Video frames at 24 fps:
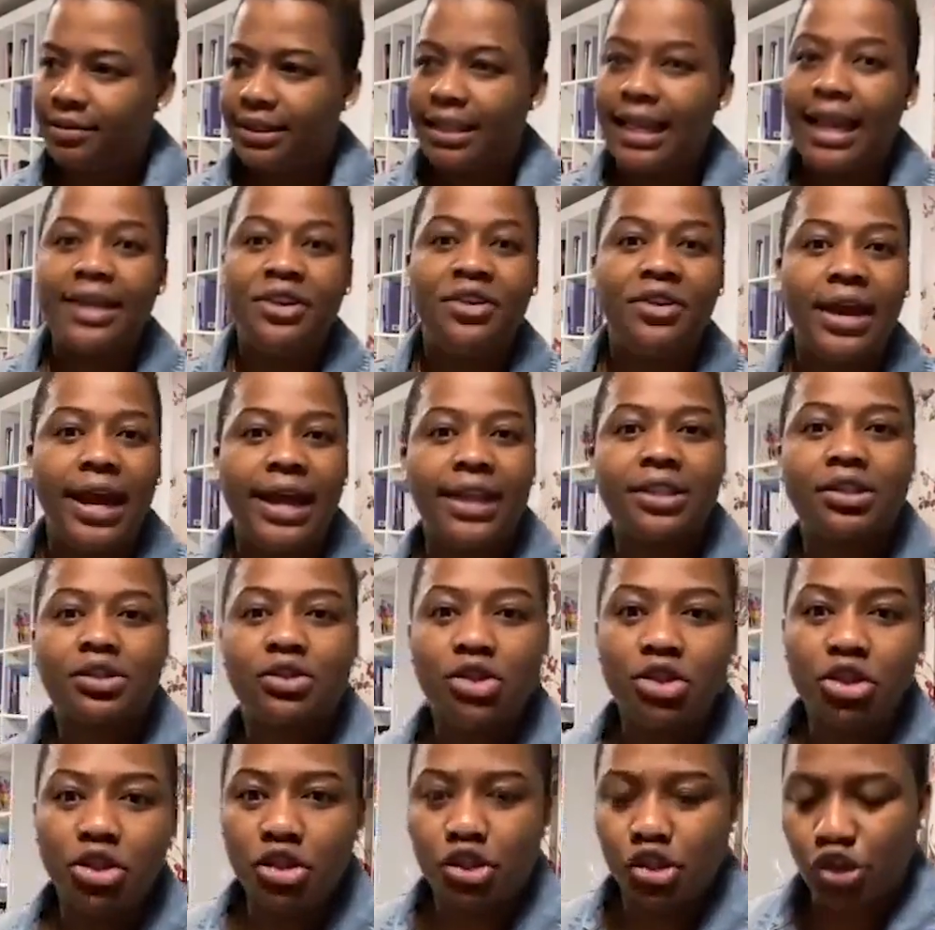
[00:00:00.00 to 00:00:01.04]
Then you head
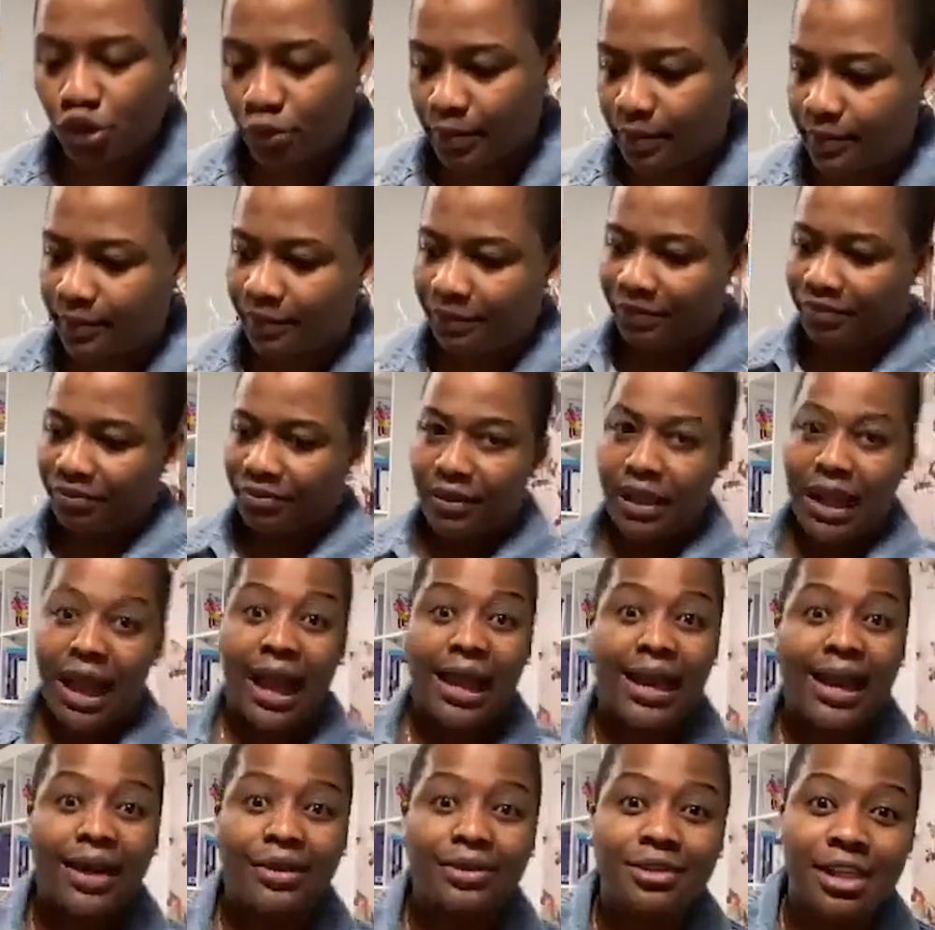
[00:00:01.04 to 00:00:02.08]
to YouTube,
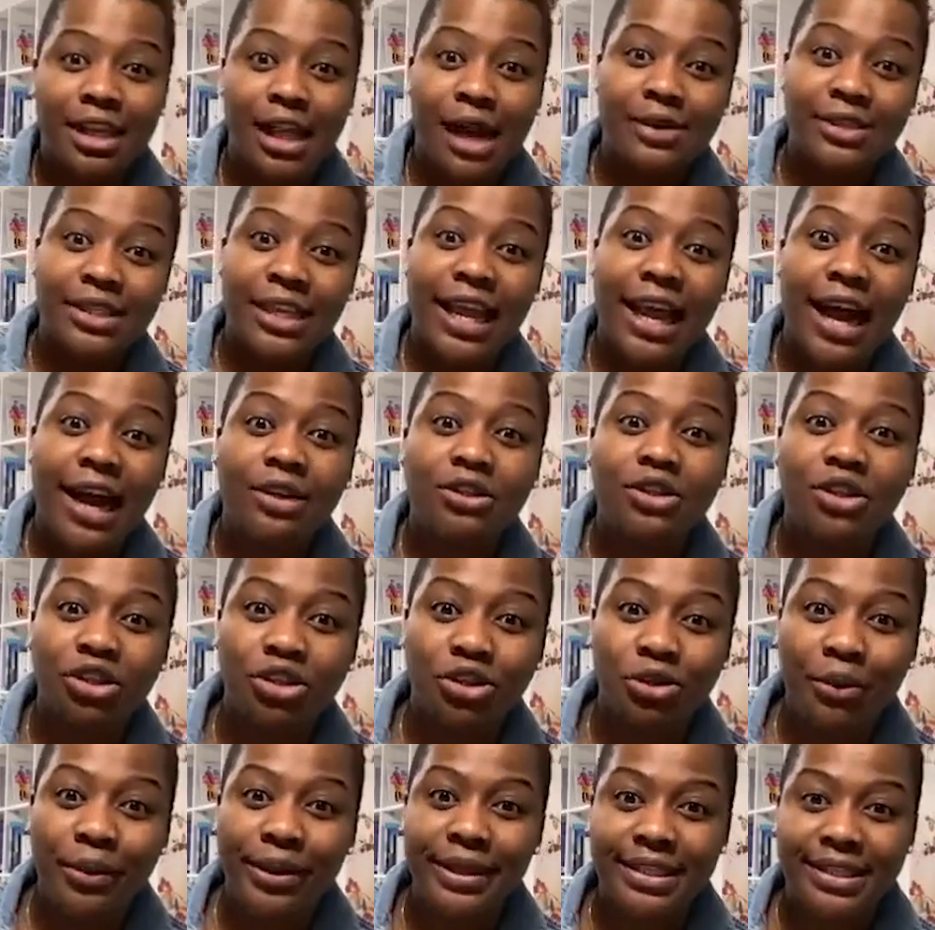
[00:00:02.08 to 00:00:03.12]
and I'll, I'll tell you how
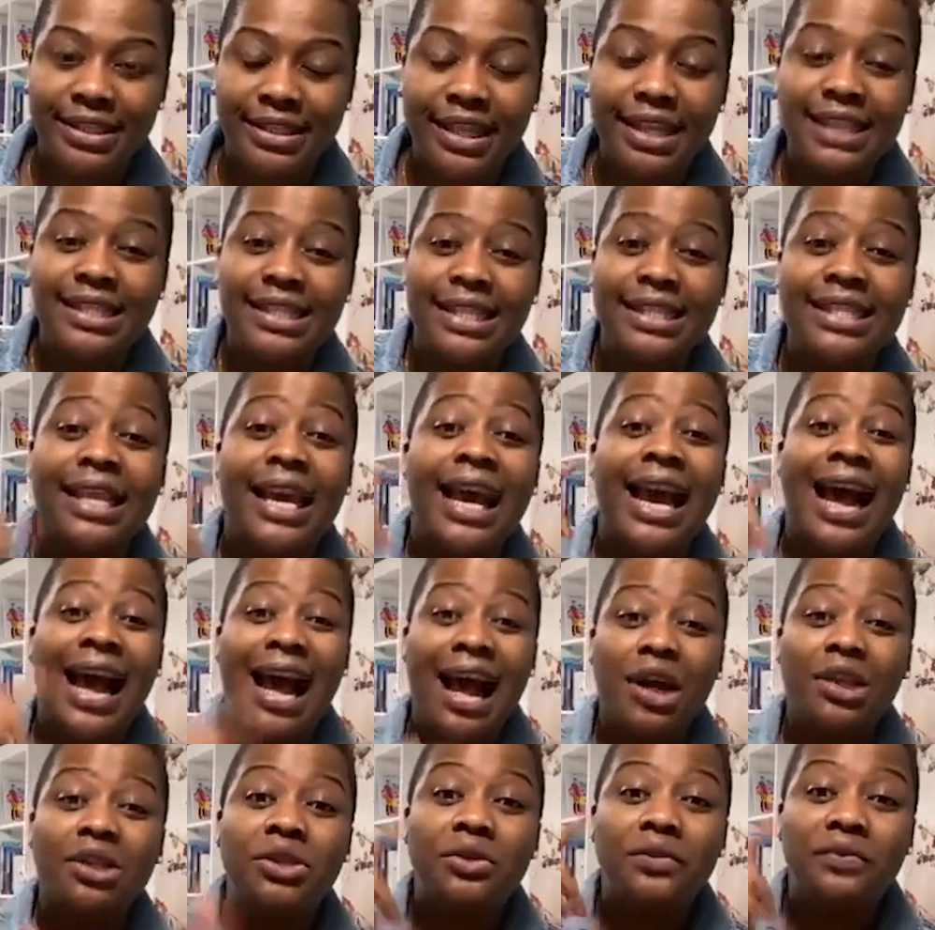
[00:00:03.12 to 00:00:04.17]
to do it. This is
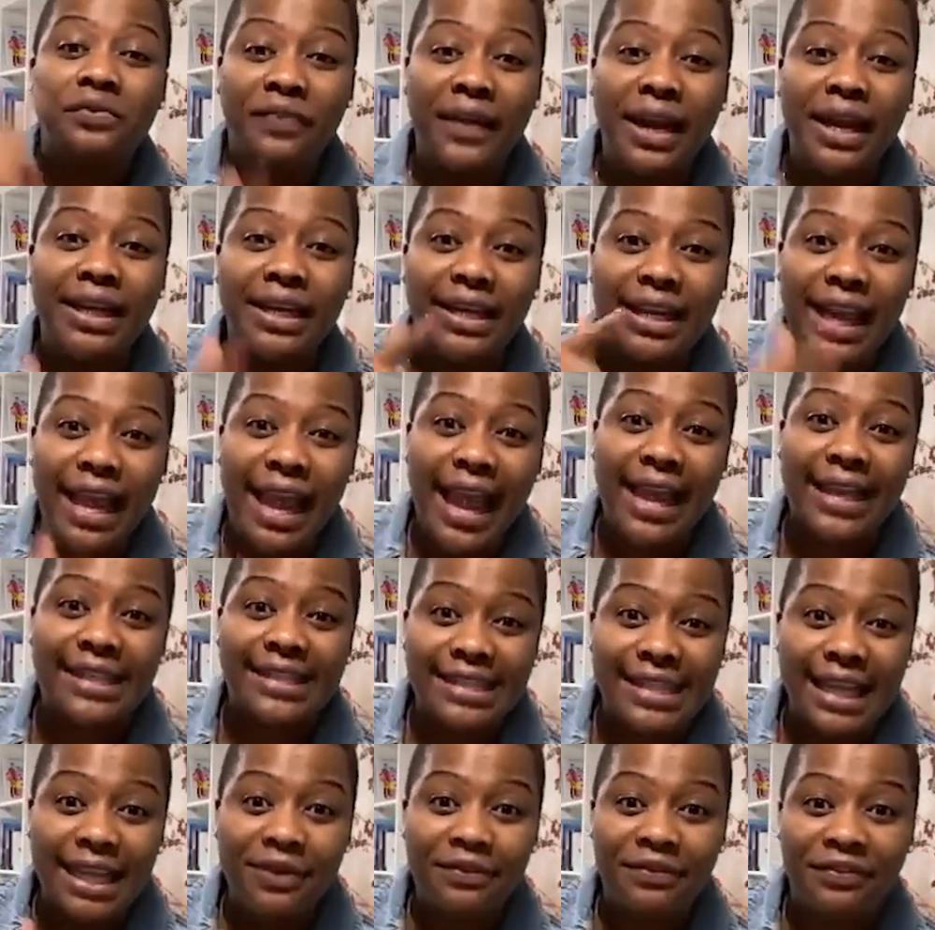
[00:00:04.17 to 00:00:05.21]
how to find the
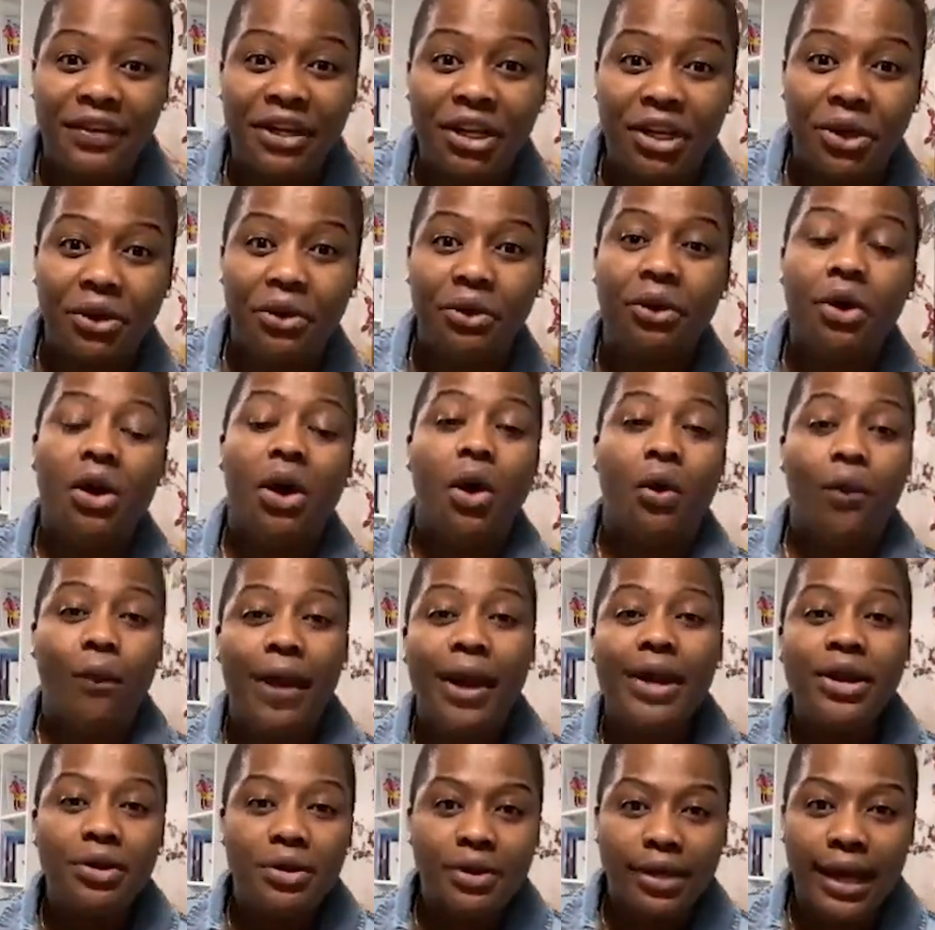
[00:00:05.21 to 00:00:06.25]
exact video
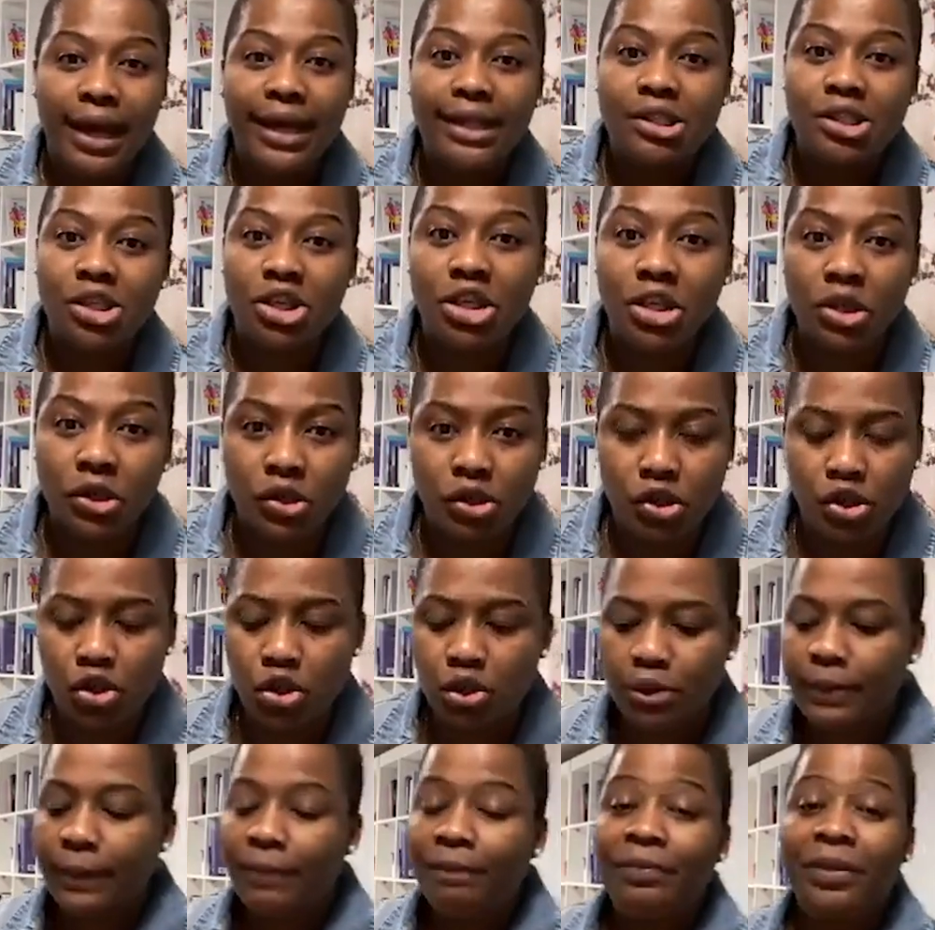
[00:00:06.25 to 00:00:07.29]
when you get to
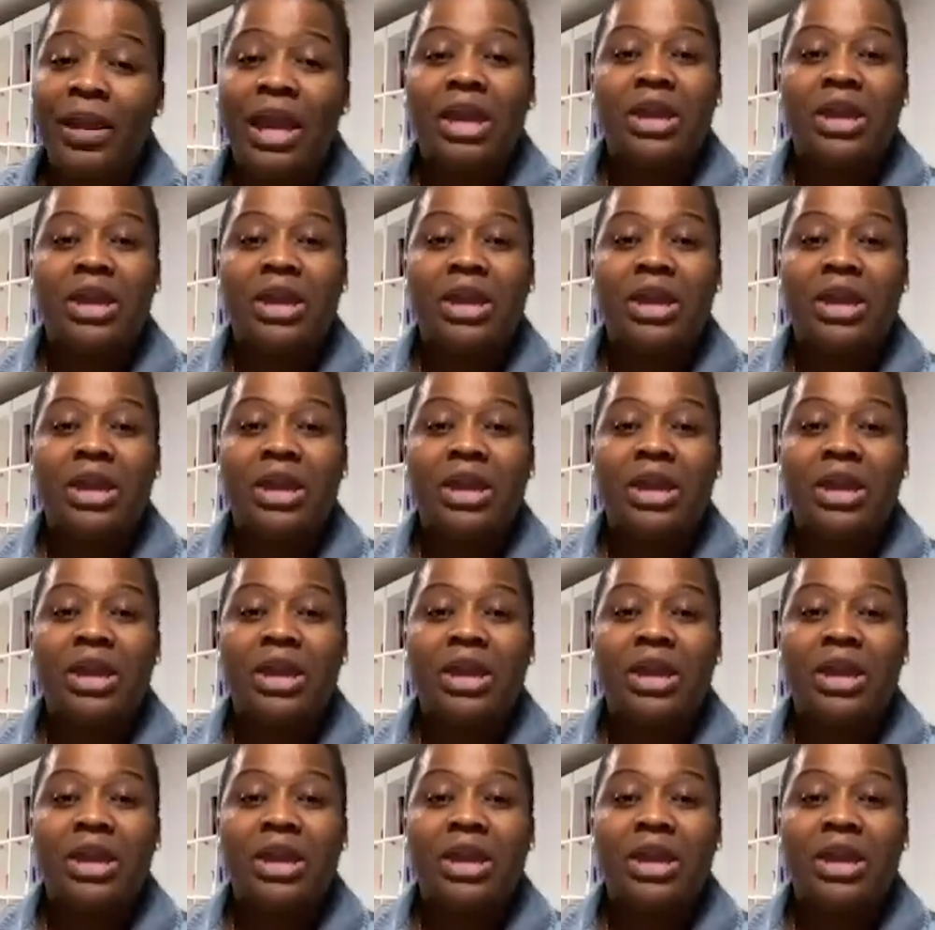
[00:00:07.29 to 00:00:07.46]
YouTube.